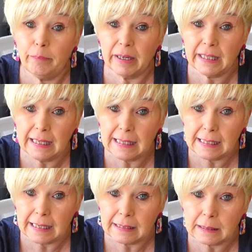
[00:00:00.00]

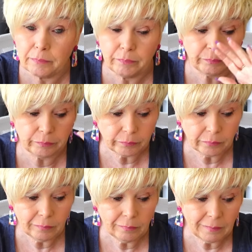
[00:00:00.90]
bikinis.
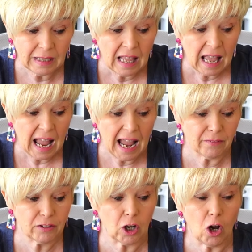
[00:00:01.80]

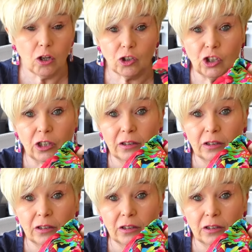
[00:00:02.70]
I've got